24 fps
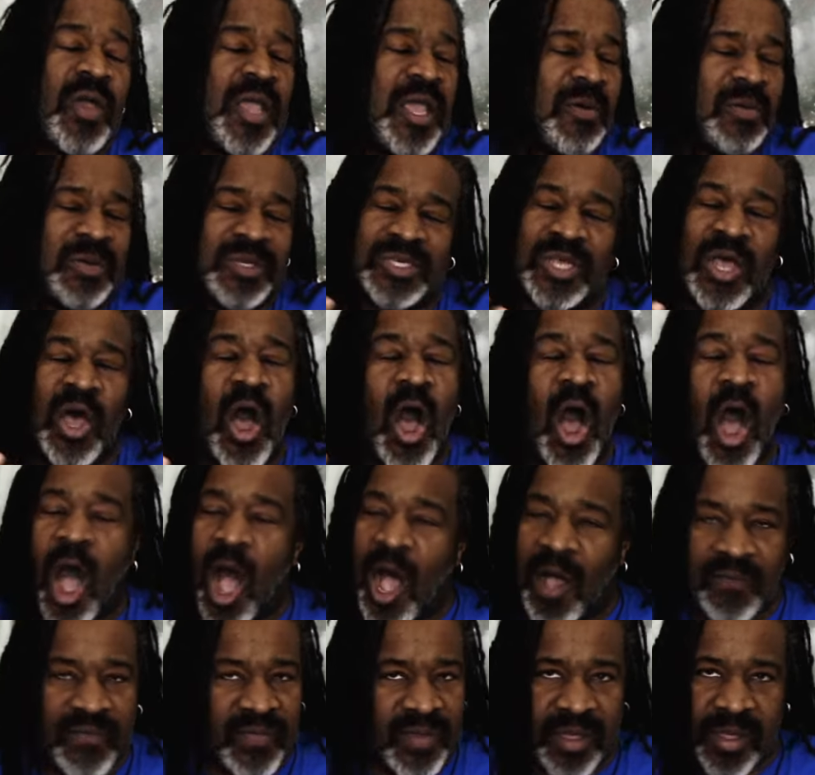it was
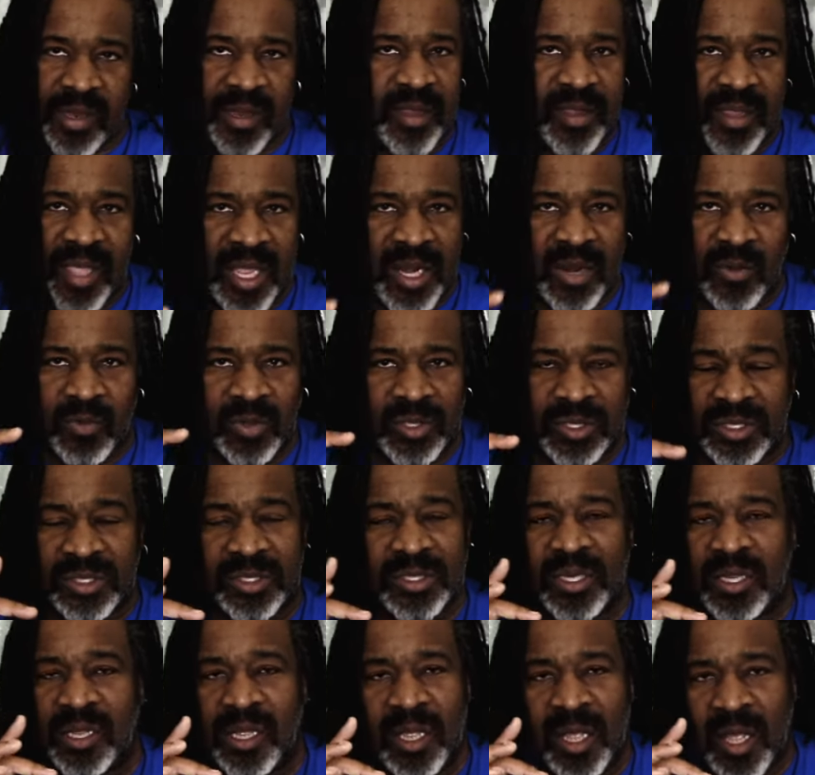obvious that it
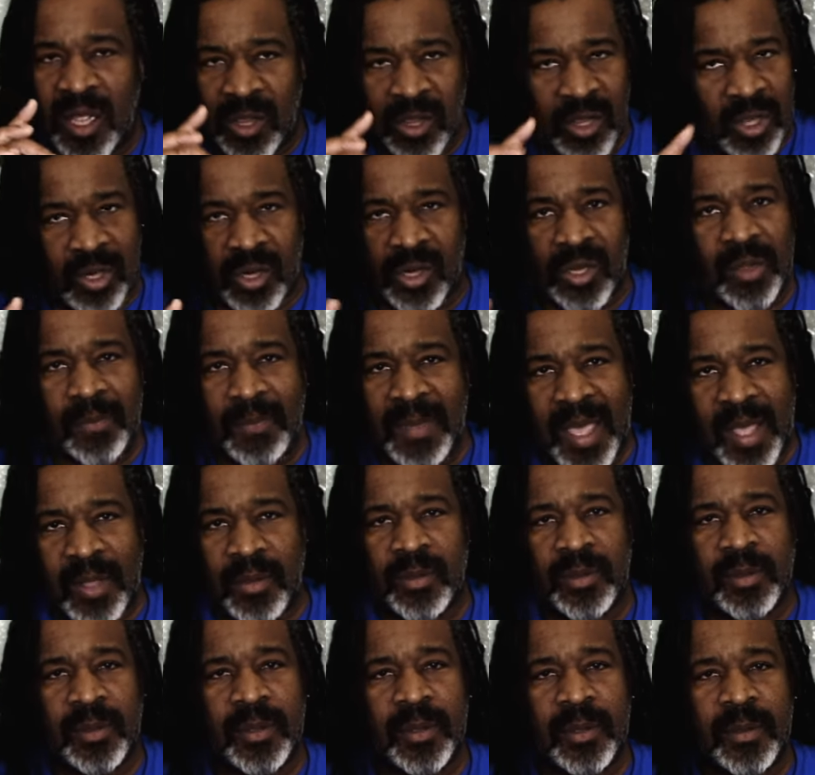was a little
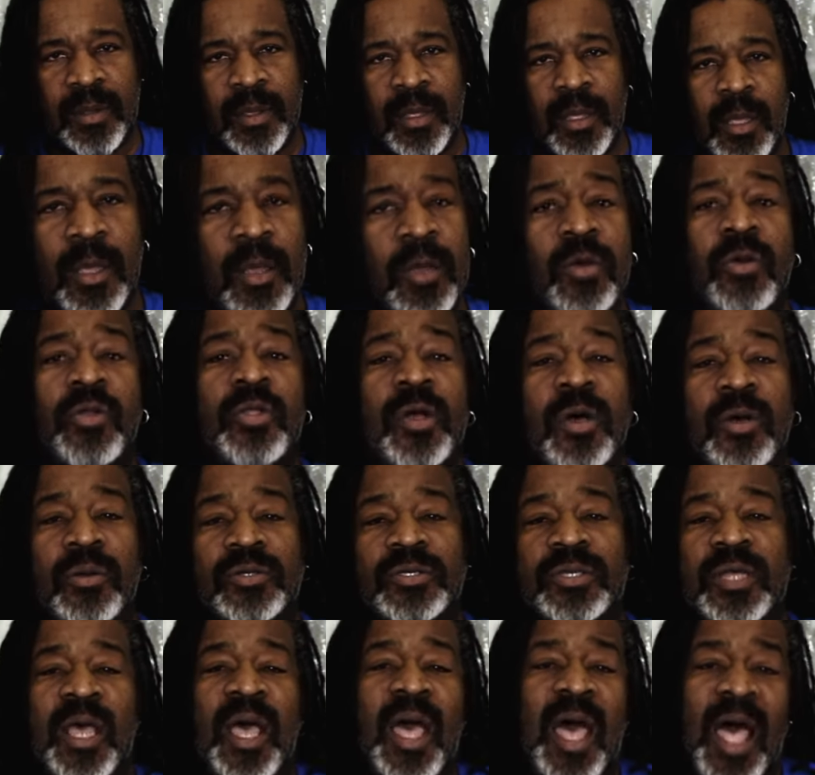amount. Who
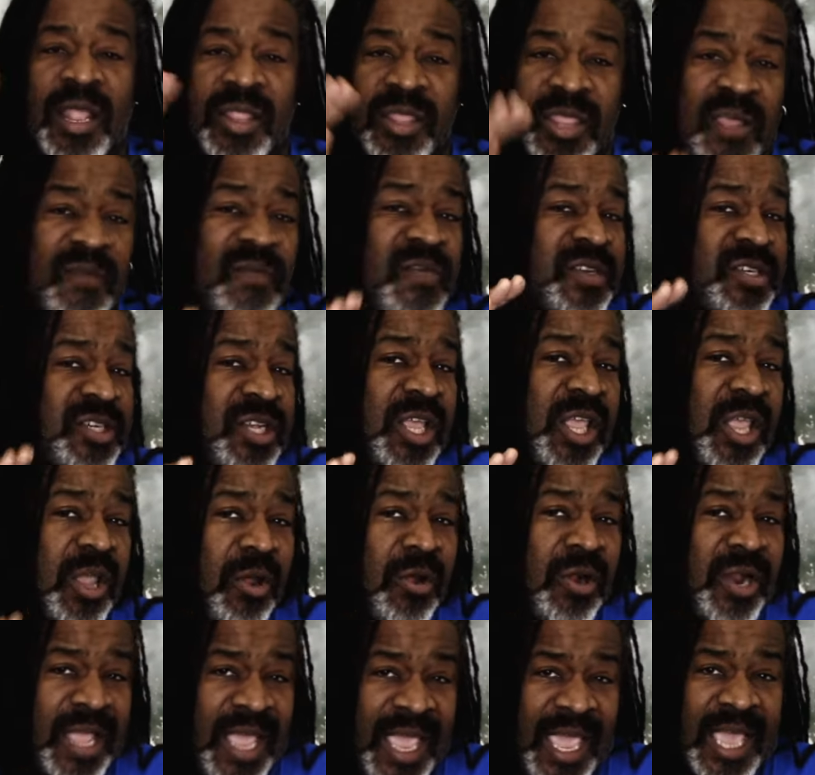knows, a different
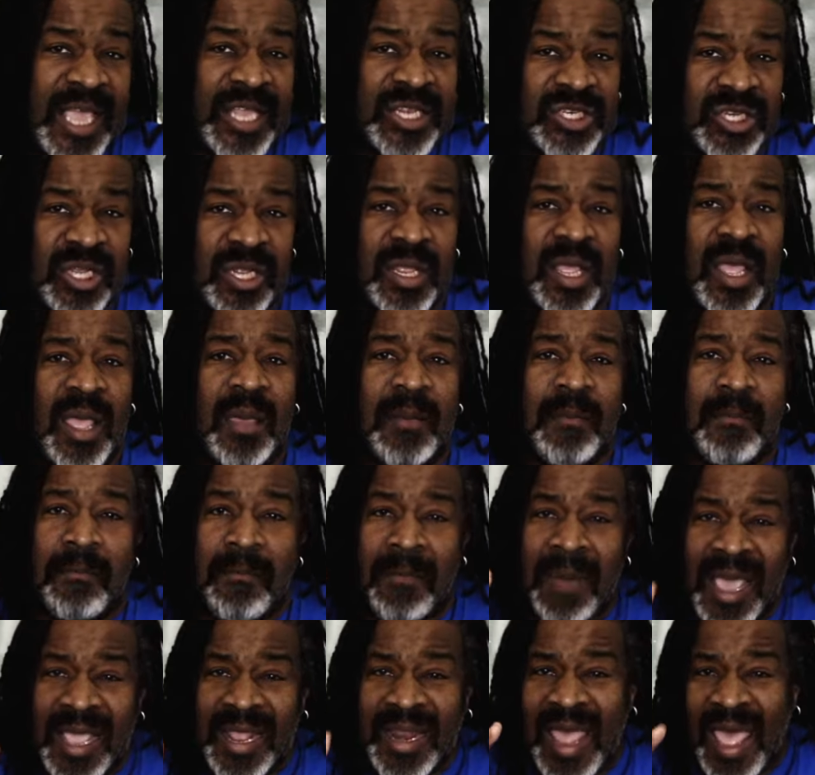security agent
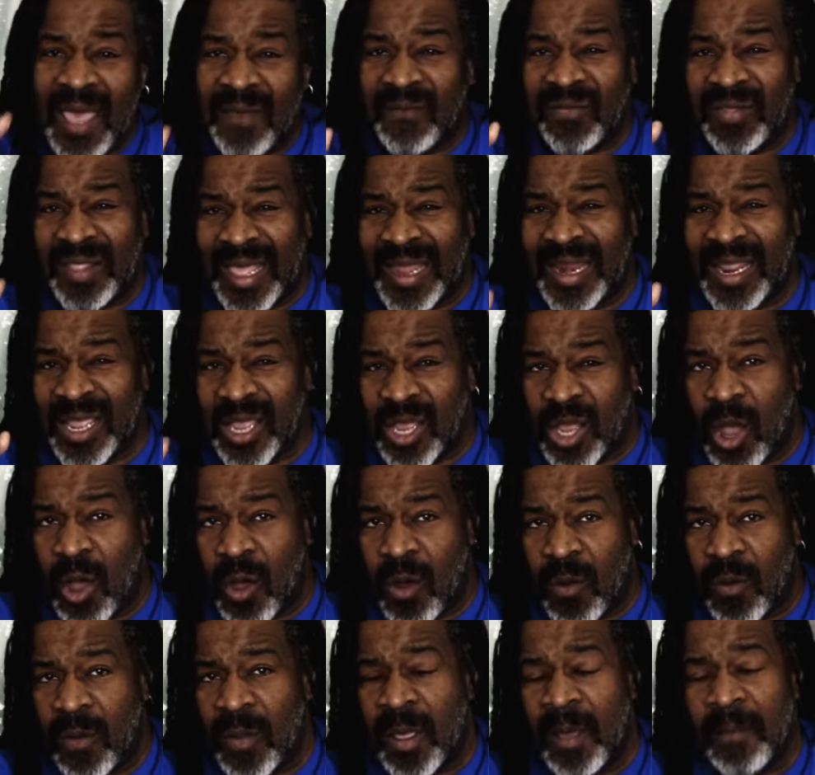might have let it
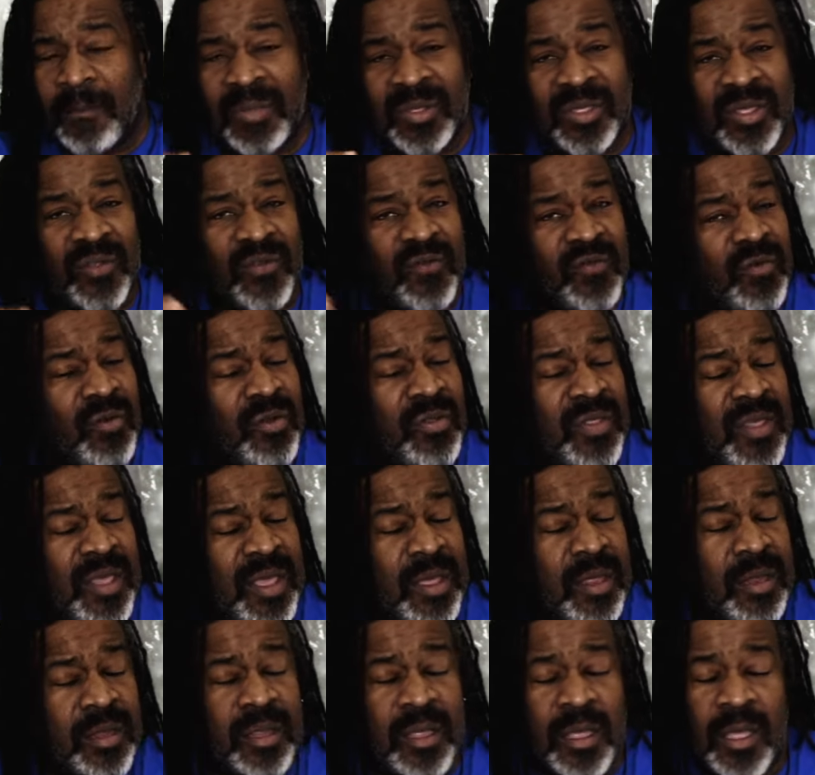go, but the truth
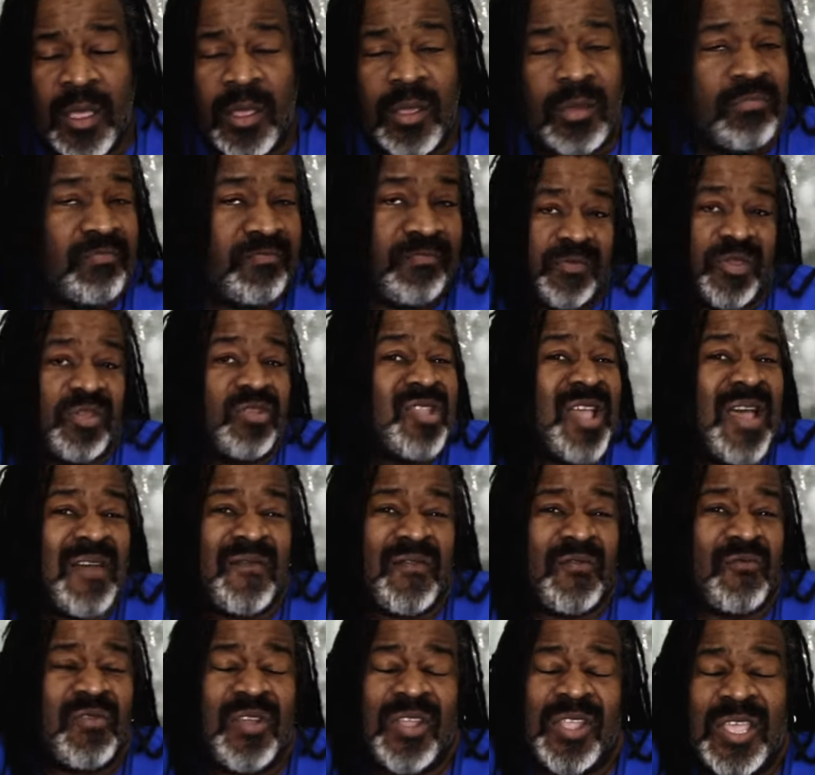is, you
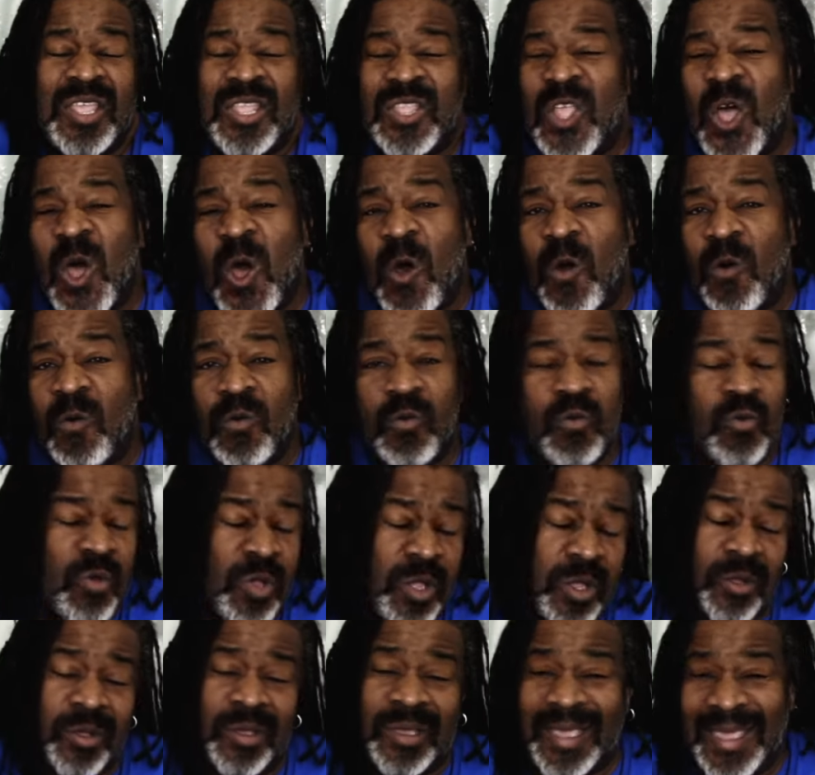never really know who
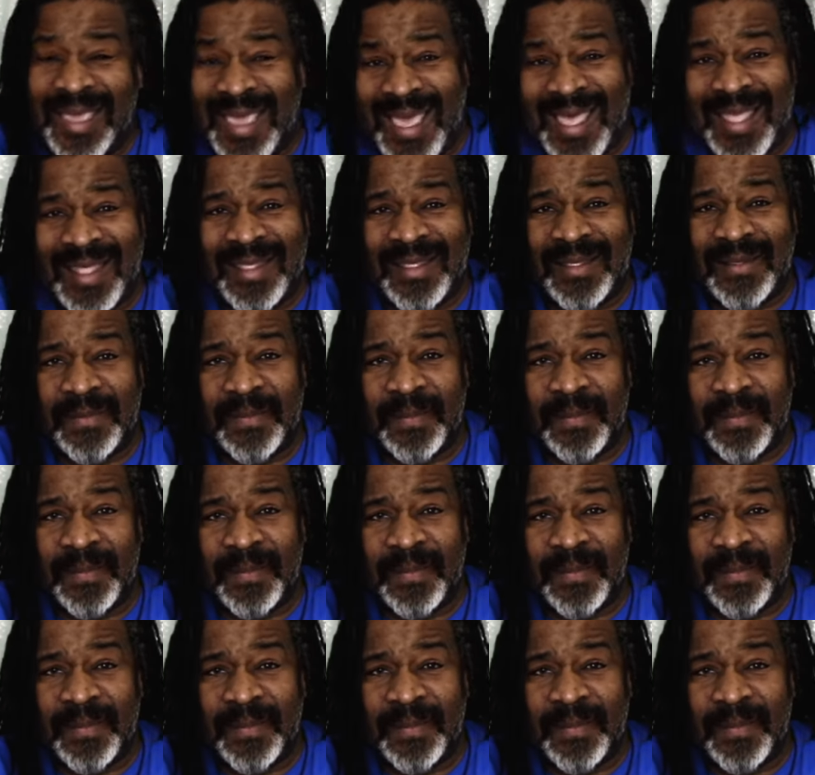you'll get.